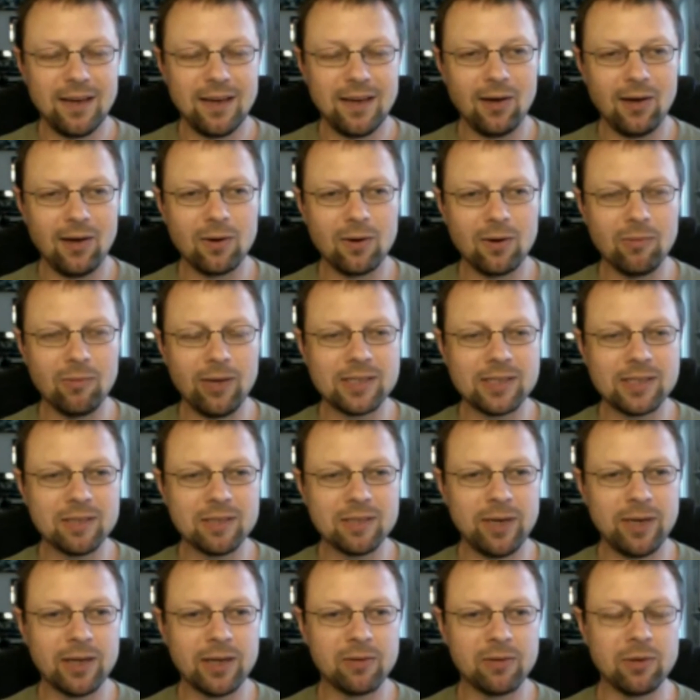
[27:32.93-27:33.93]
our
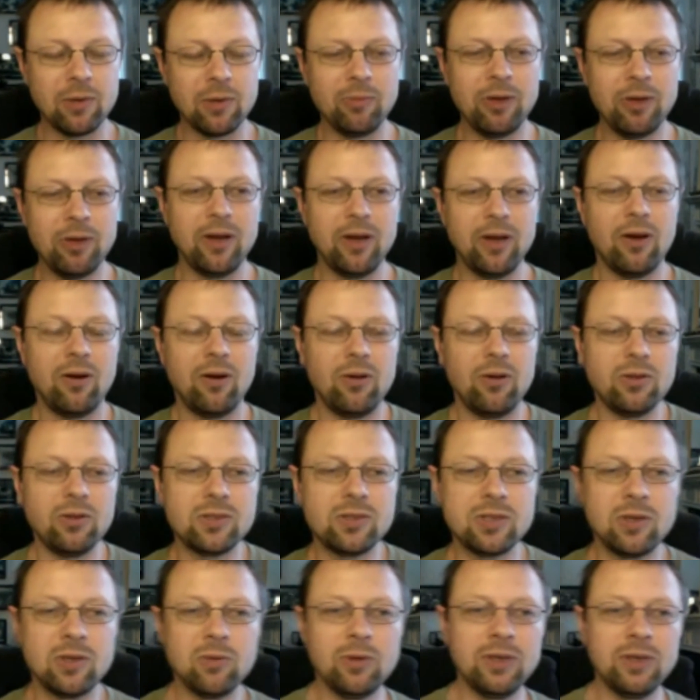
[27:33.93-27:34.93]
Mastermind group
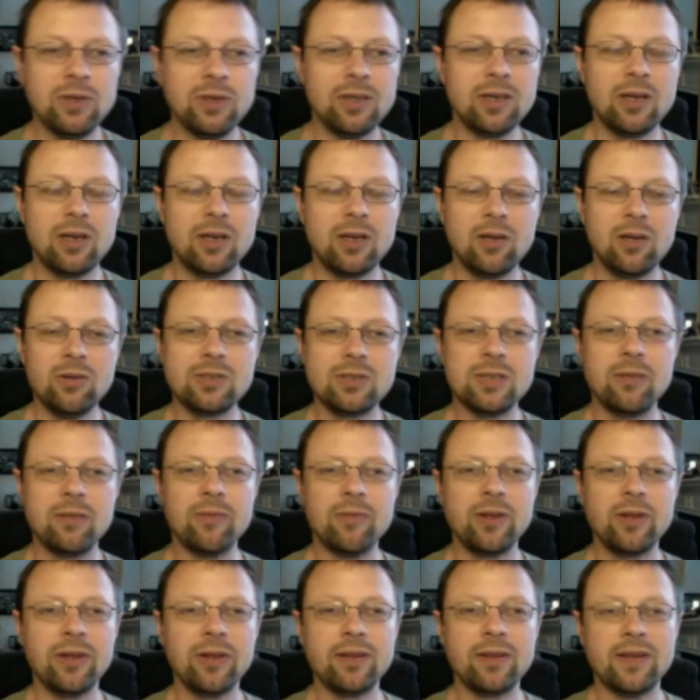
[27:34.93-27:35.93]
also will include
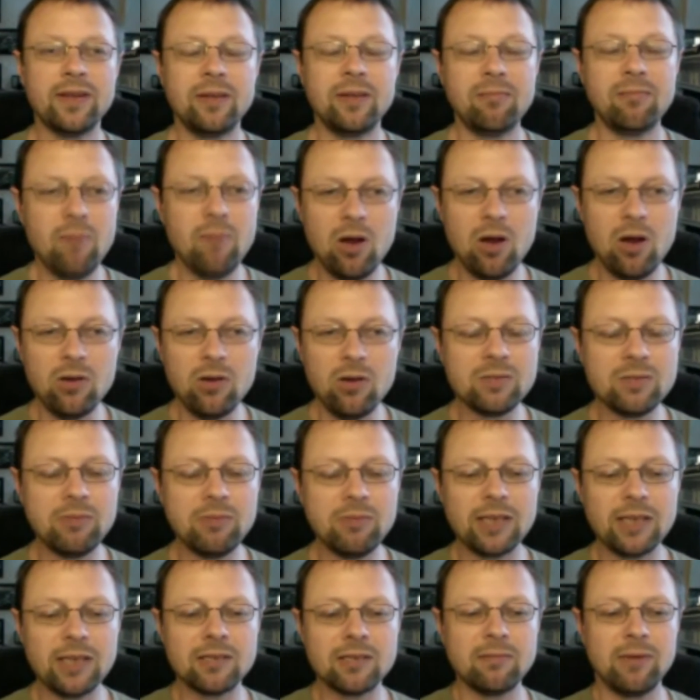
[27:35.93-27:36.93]
something that most
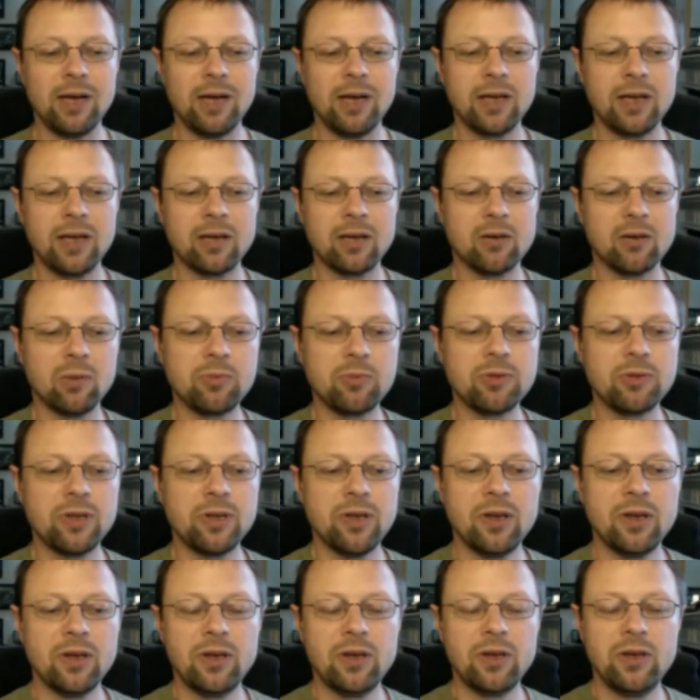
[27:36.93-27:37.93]
Mastermind groups
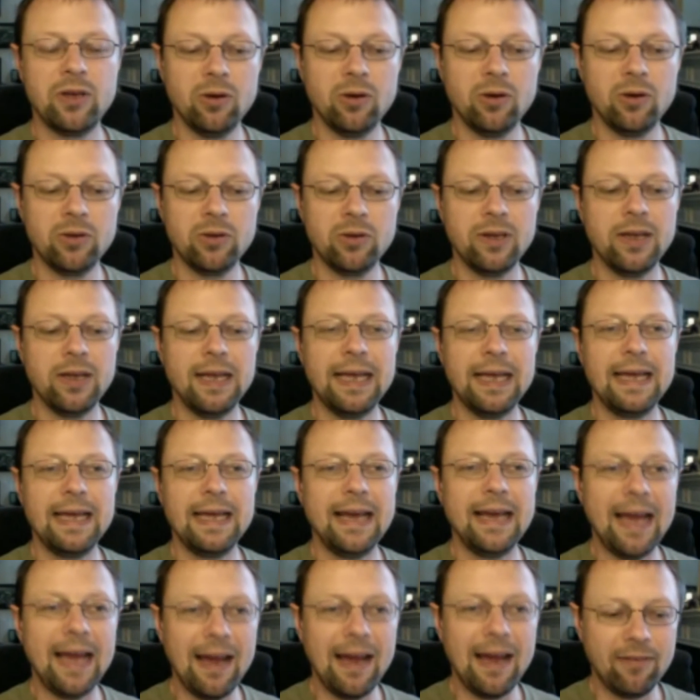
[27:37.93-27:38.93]
don't
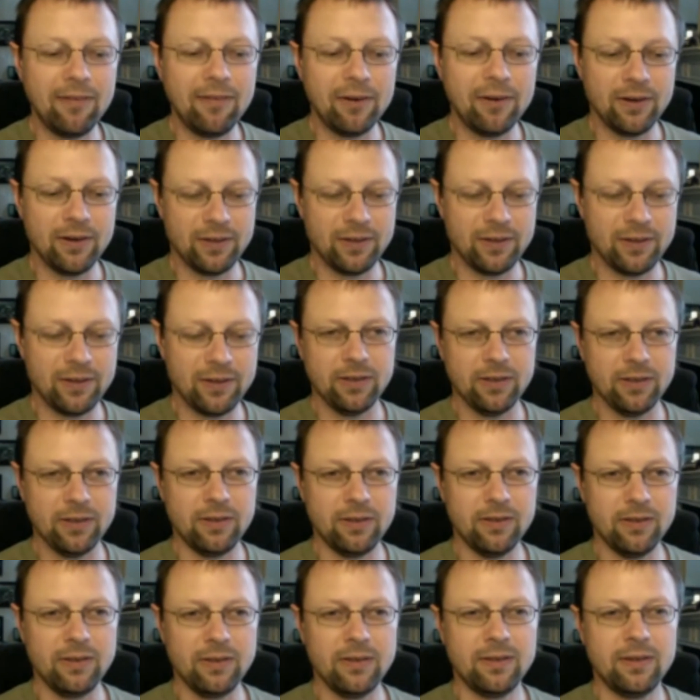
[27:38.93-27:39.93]
ever include.